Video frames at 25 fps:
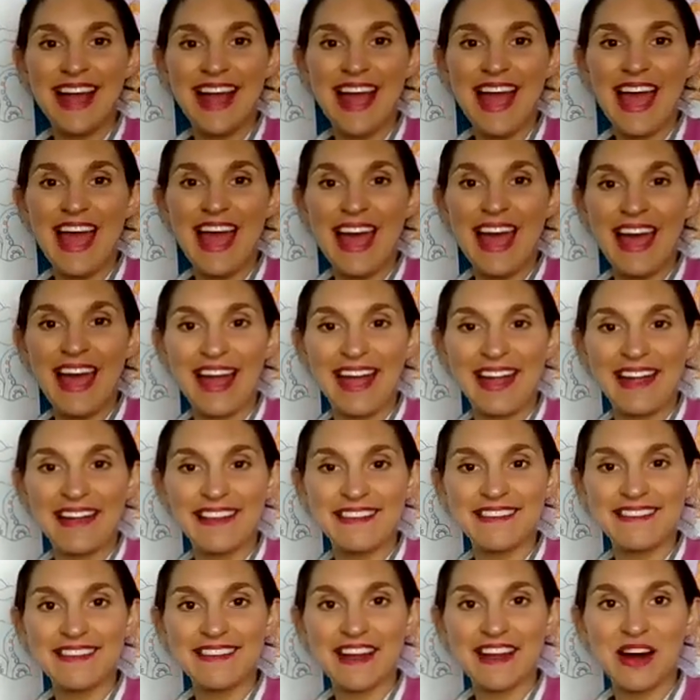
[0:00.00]

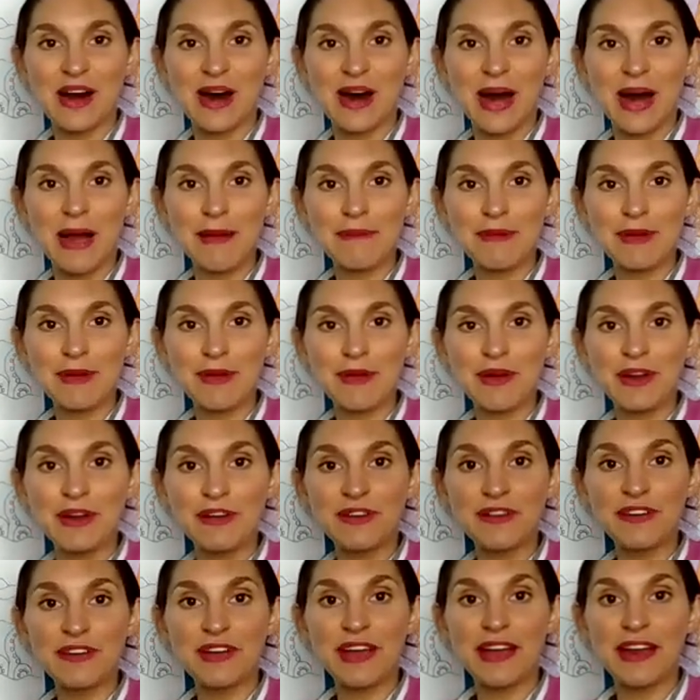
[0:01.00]
And I'm going
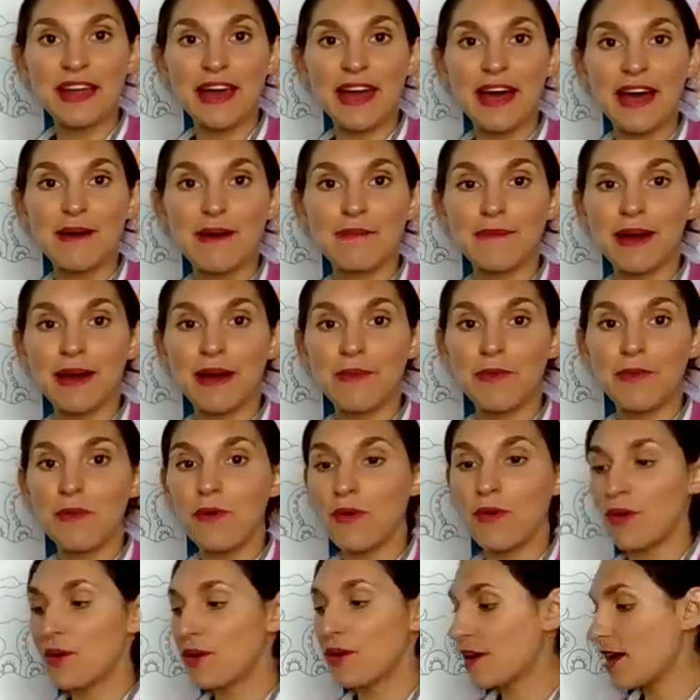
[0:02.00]
to get out my
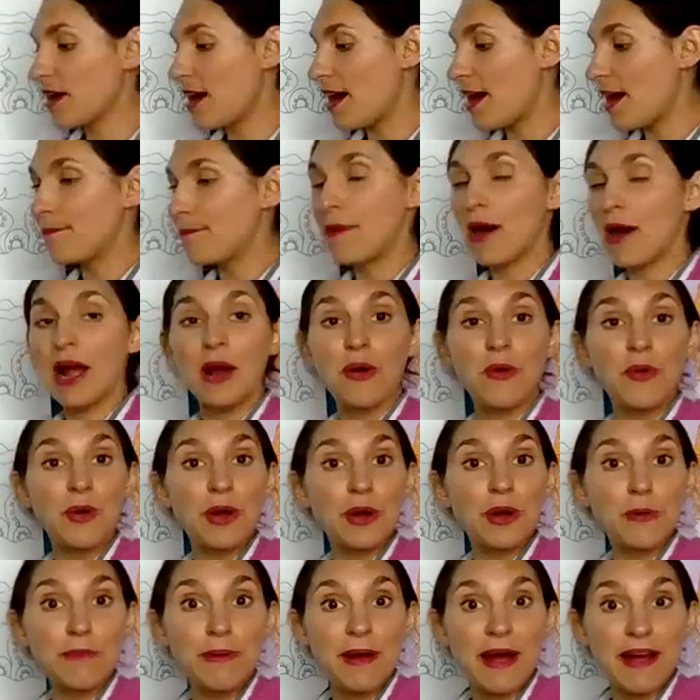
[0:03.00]
my
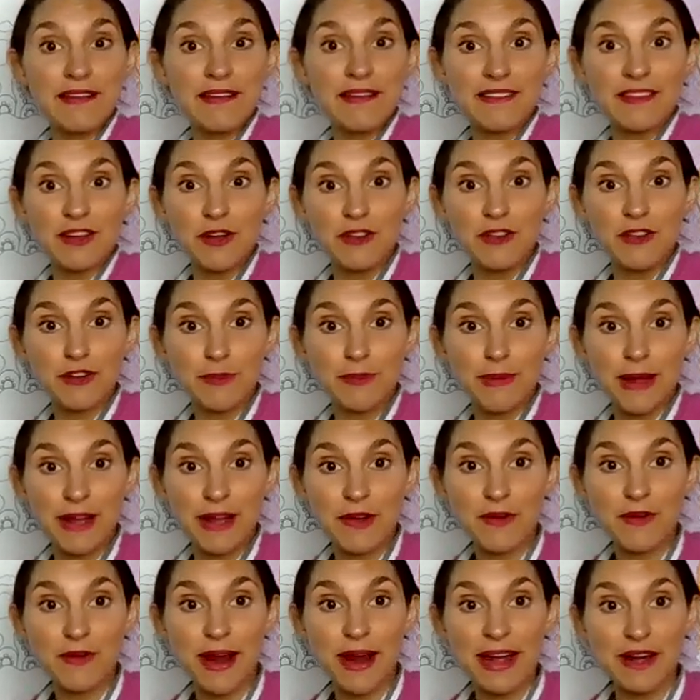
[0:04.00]
oil pastels or my
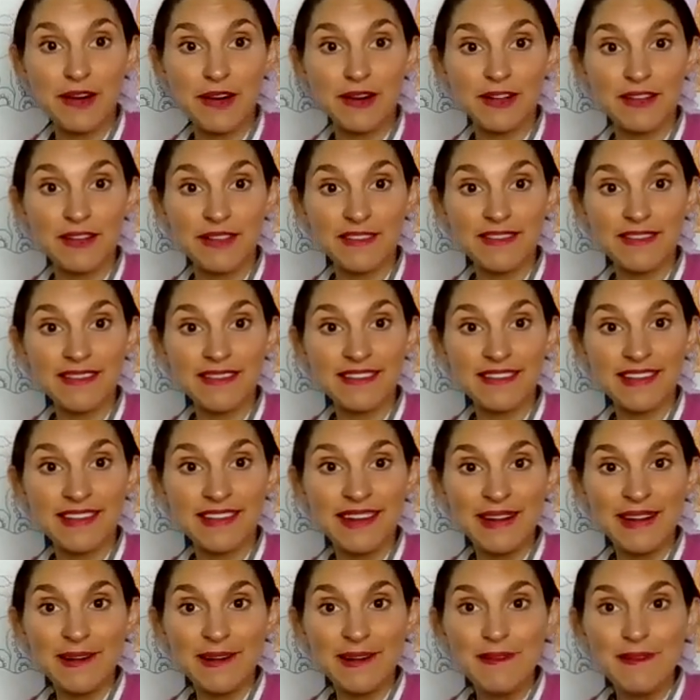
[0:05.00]
crayons.
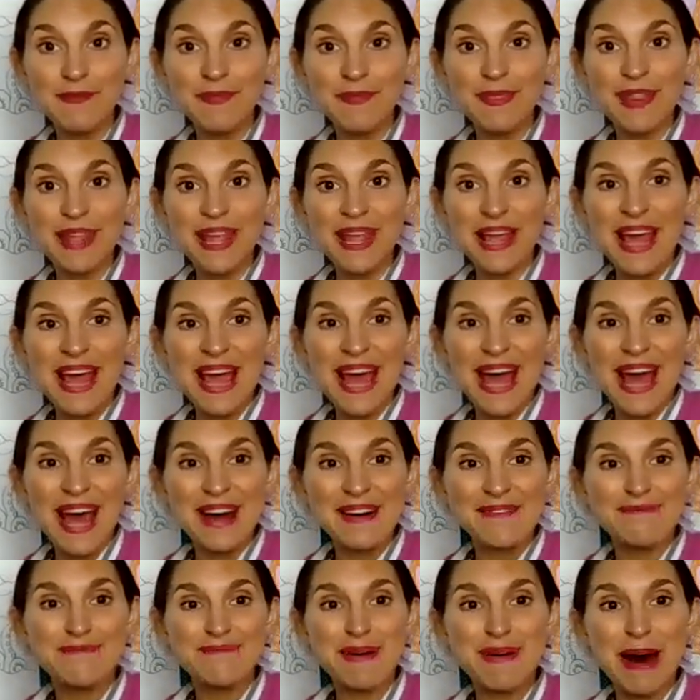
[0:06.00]

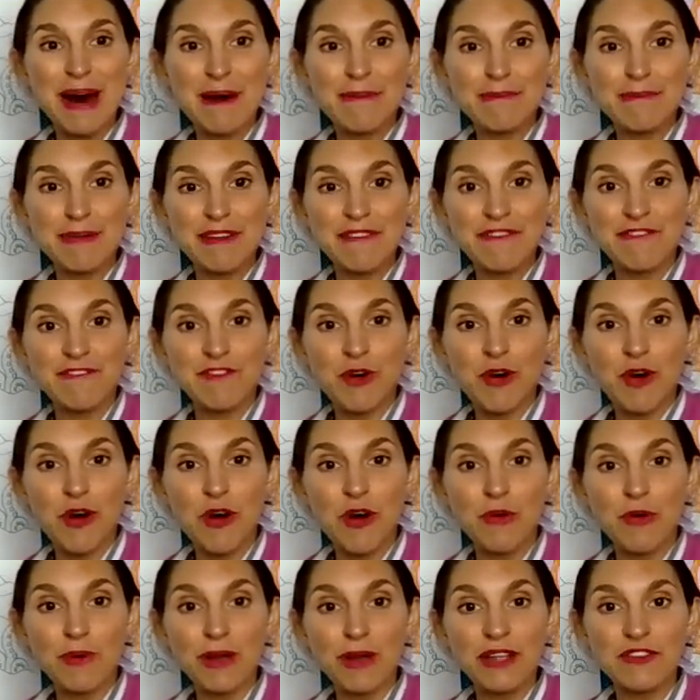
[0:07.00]
But
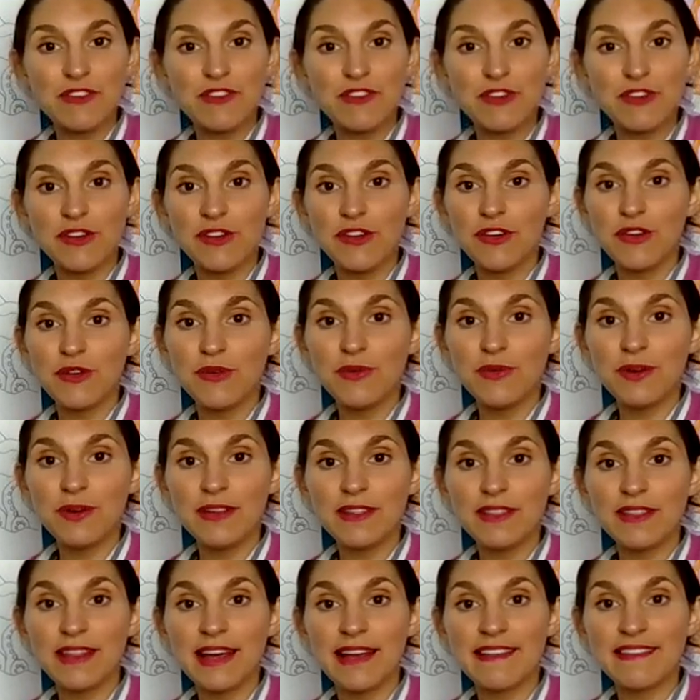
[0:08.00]
before we do,
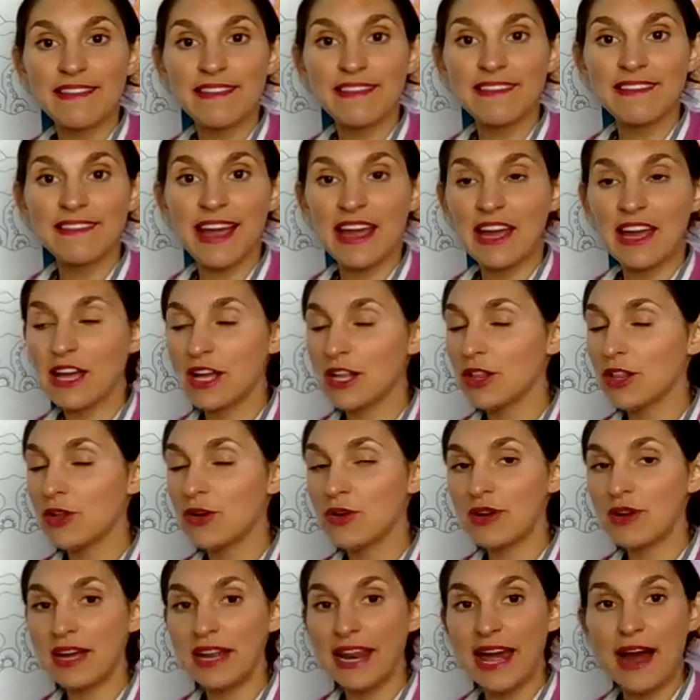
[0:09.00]
let's take a
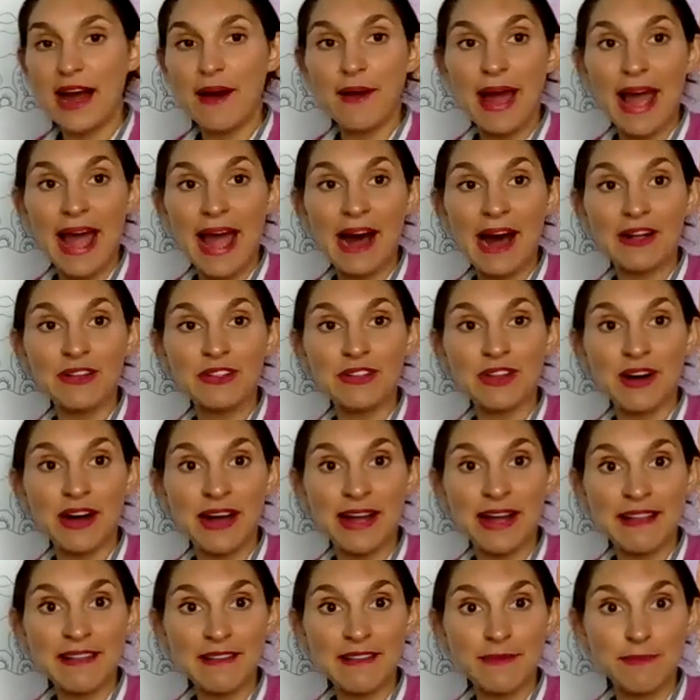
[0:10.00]
look at our
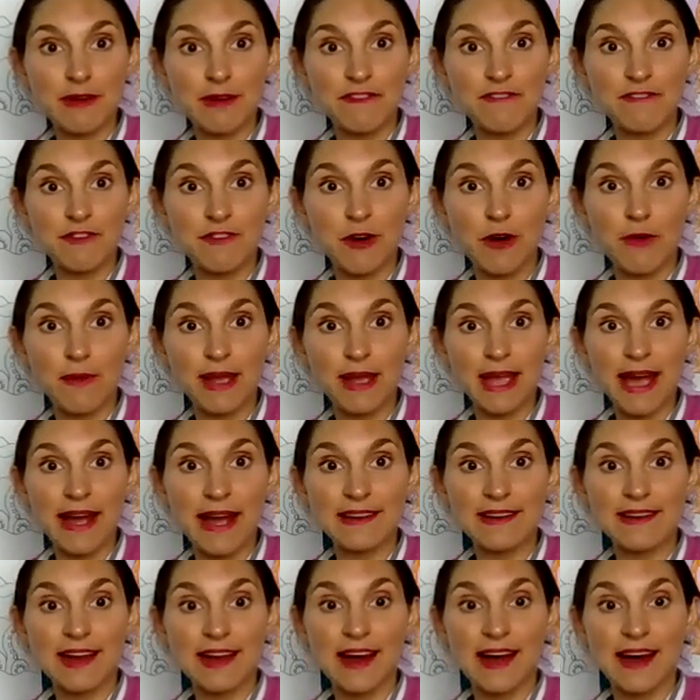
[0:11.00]
outlines before we
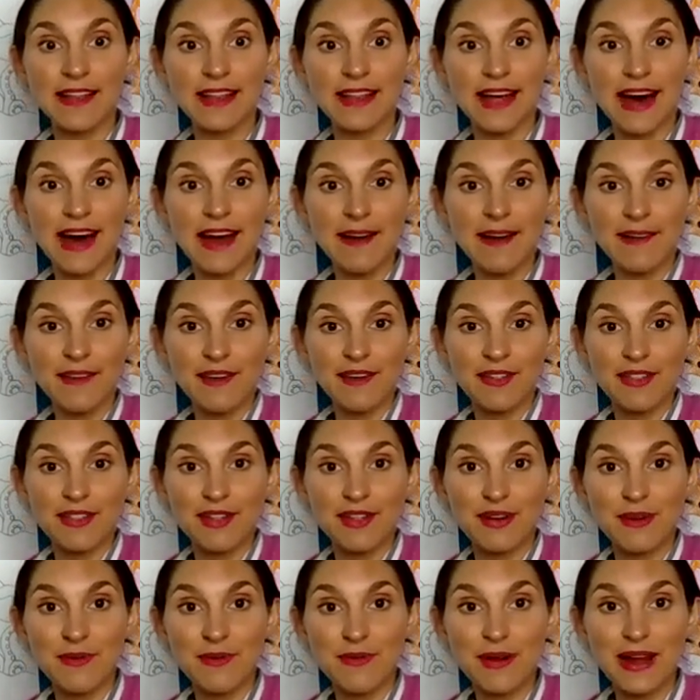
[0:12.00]
add color.
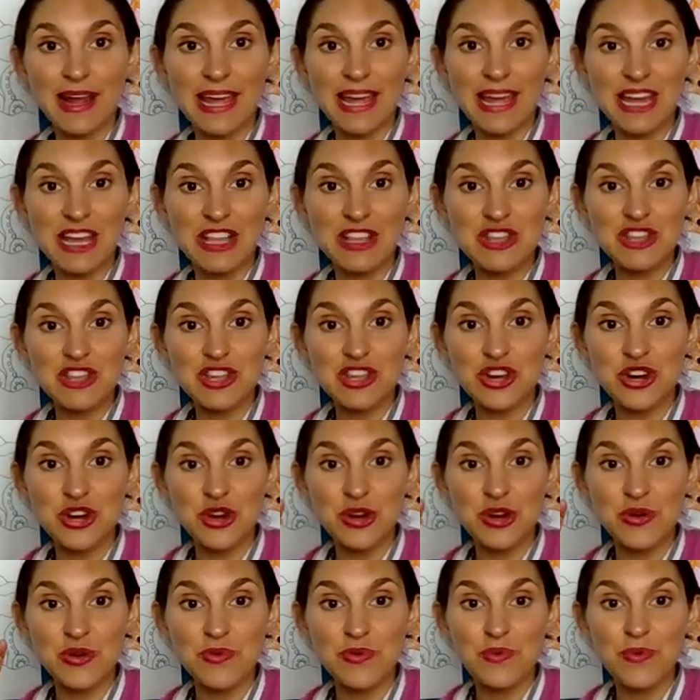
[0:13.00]
3,
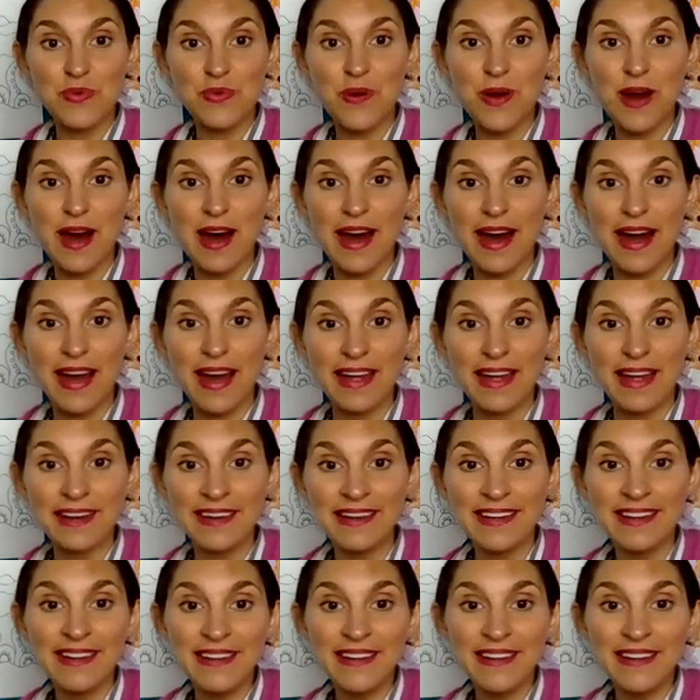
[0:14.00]
2, 1.